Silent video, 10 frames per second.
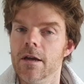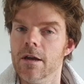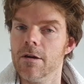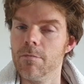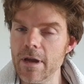
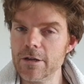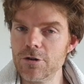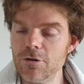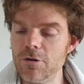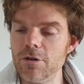Make
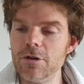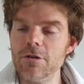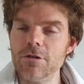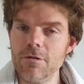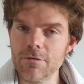sure that you
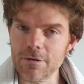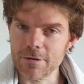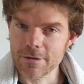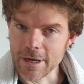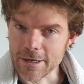don't
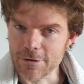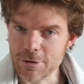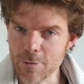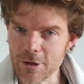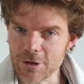tighten
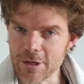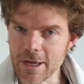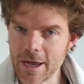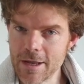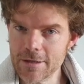too much in the
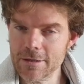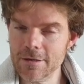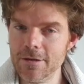hands.